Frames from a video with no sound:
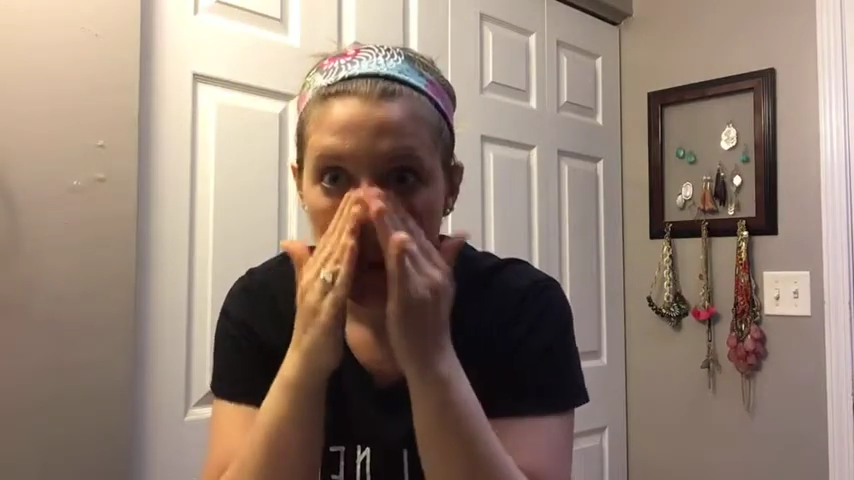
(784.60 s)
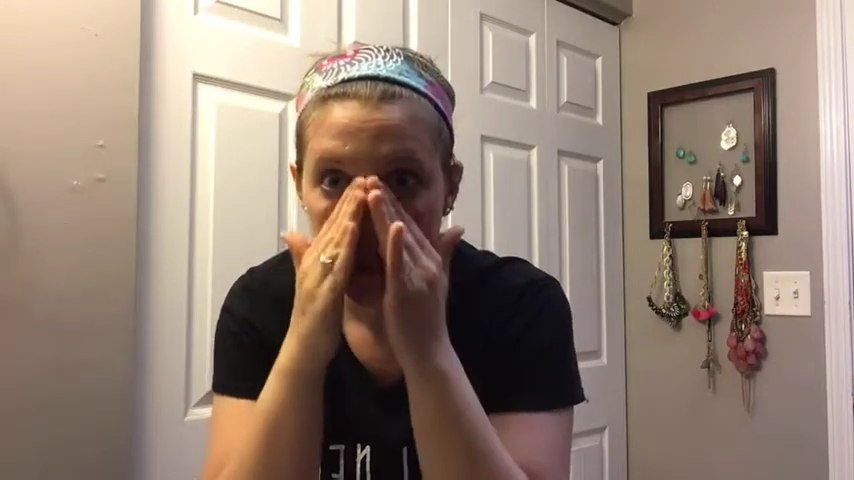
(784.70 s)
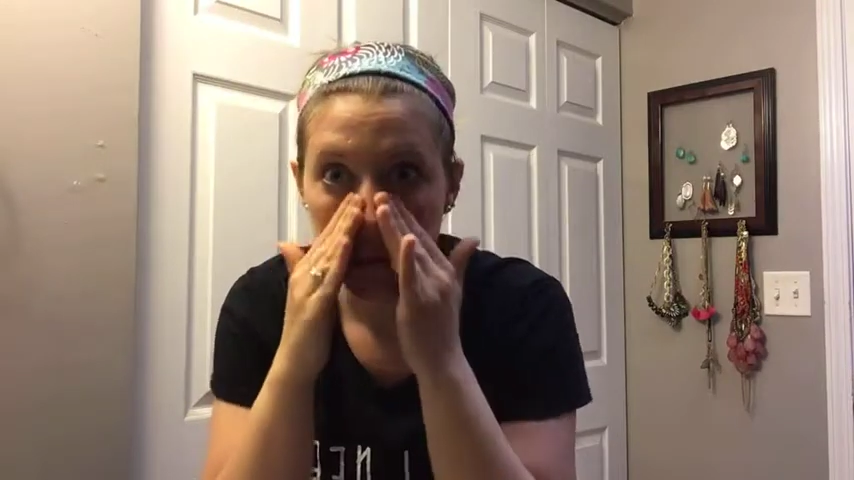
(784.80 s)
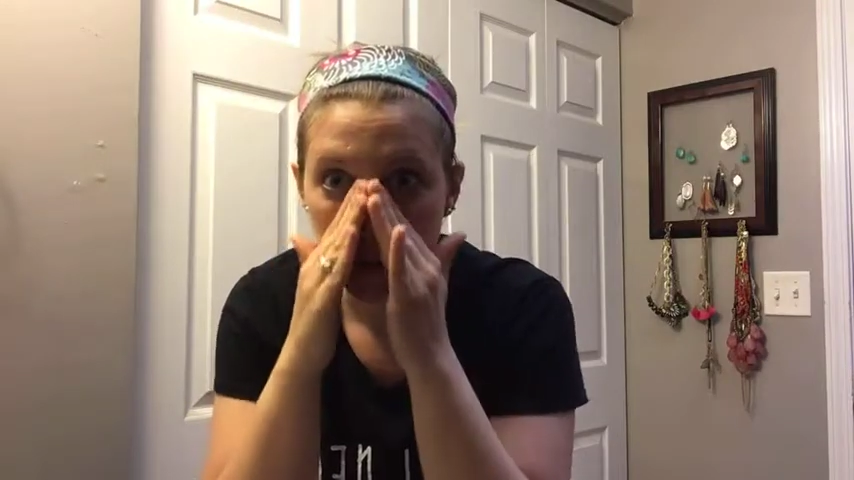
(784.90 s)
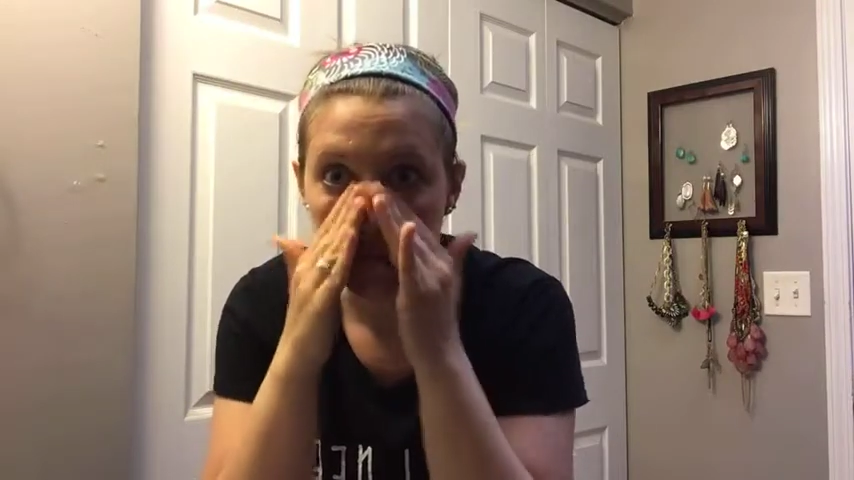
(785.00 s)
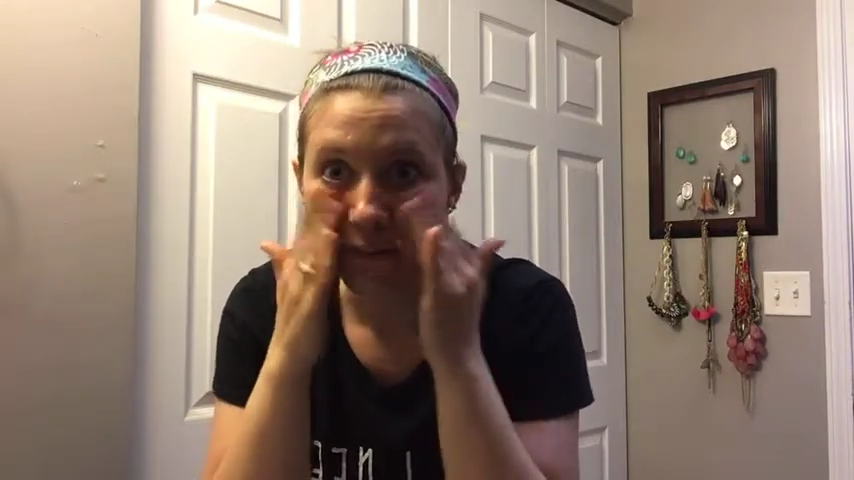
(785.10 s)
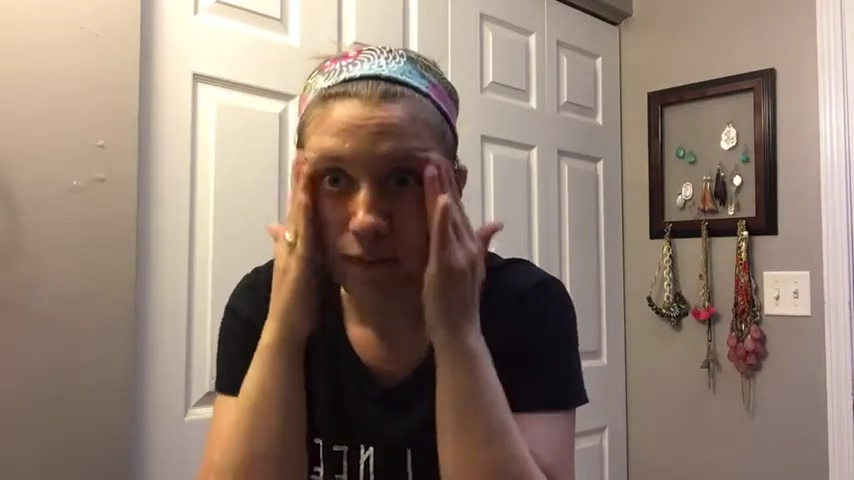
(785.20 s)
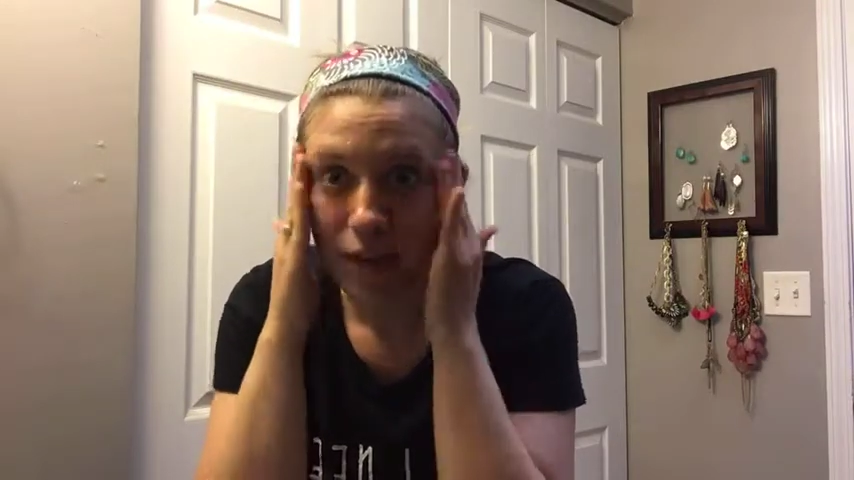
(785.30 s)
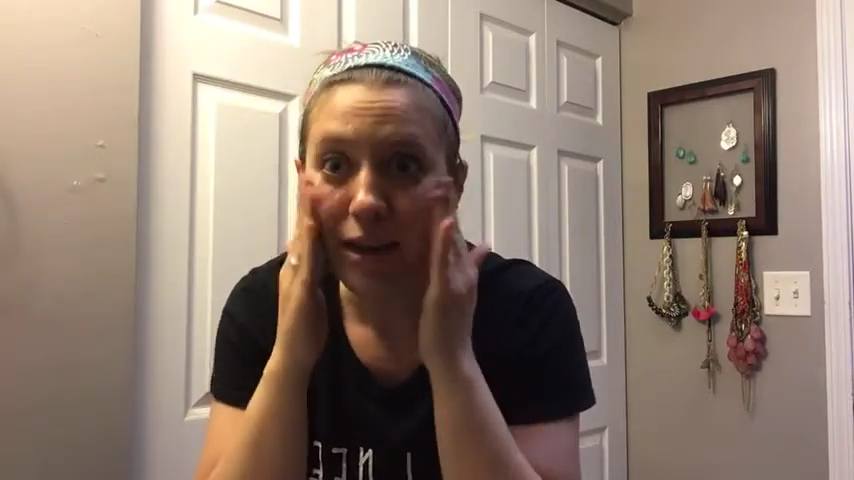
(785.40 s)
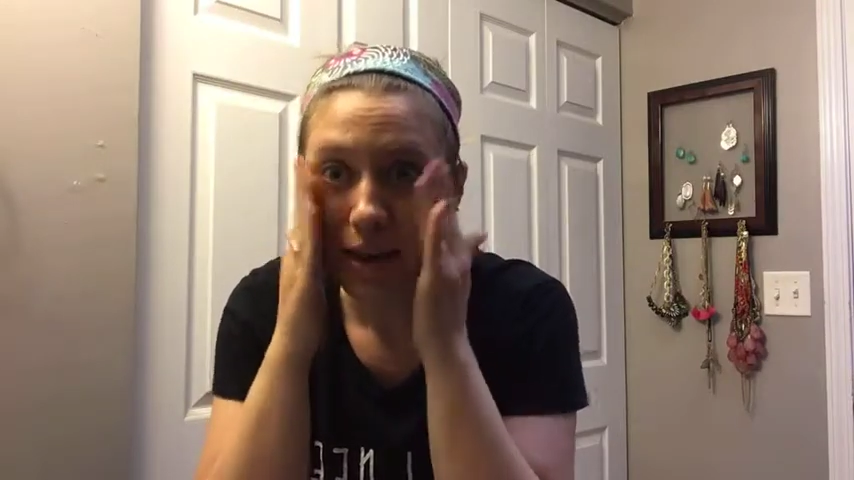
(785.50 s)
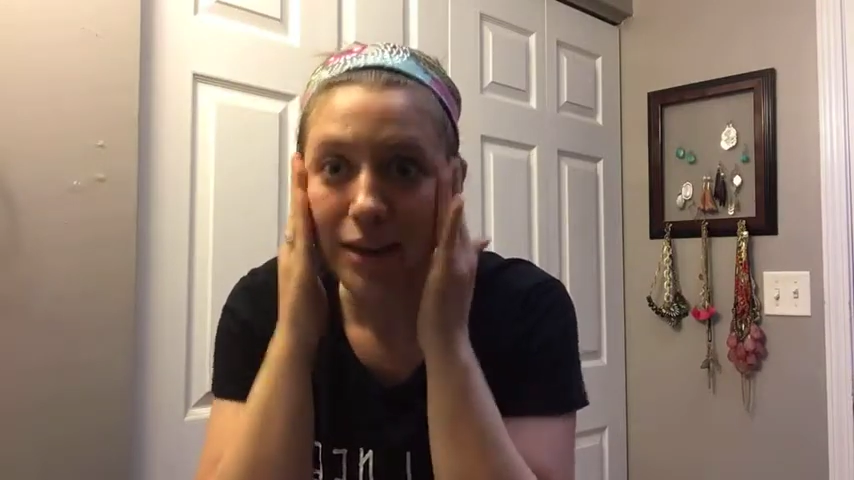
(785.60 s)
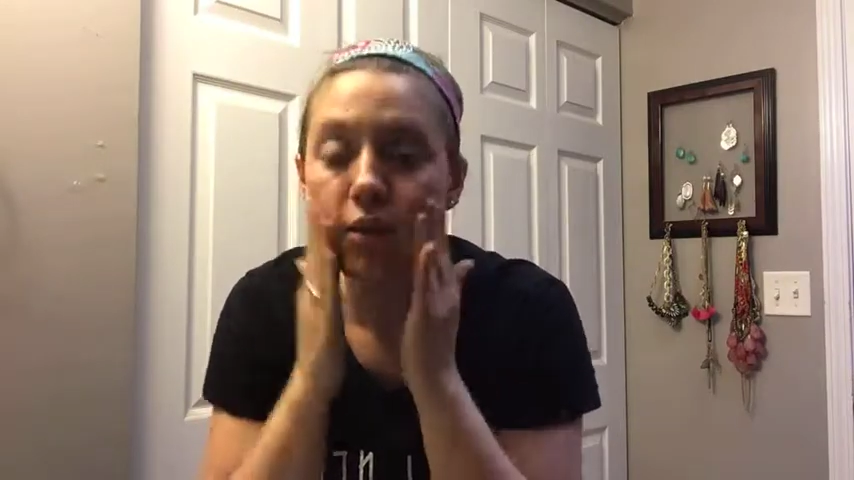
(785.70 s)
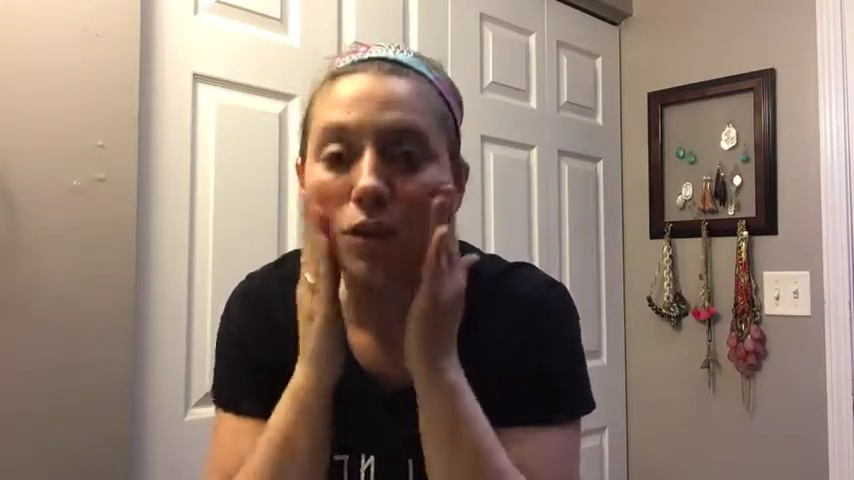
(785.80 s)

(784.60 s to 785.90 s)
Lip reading: on our face,